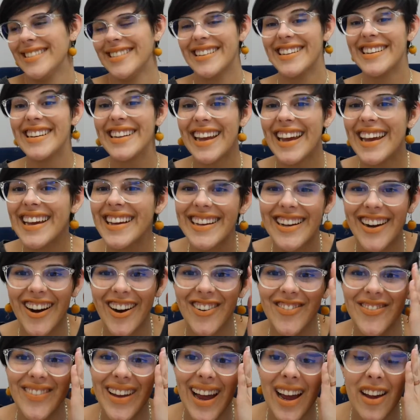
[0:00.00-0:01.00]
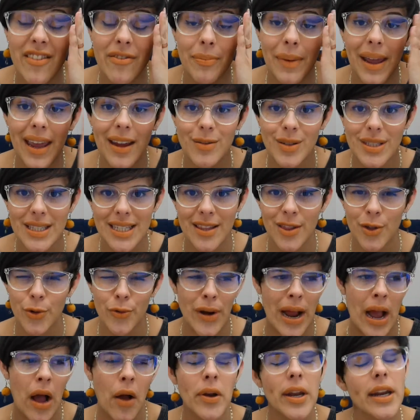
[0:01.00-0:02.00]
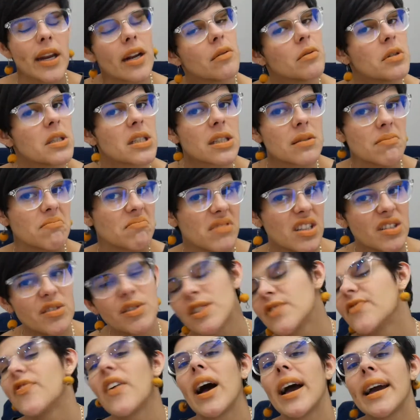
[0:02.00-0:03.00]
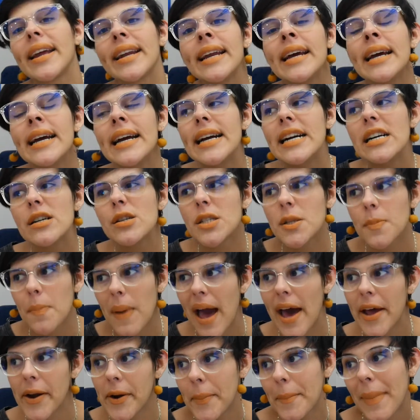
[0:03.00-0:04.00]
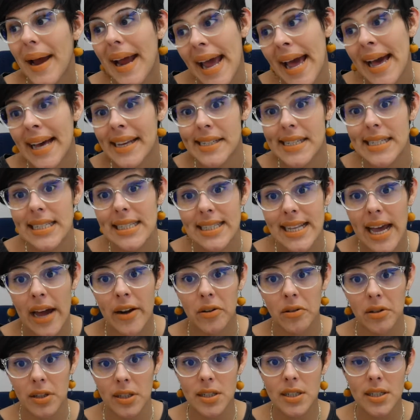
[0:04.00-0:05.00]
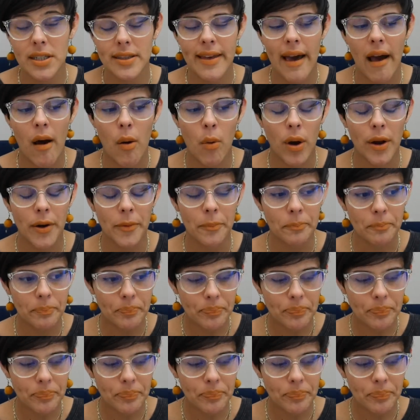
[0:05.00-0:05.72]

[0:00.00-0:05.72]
knit garment I've made was in the round, and it was fine. It was patterned by Andy Satterland, that one.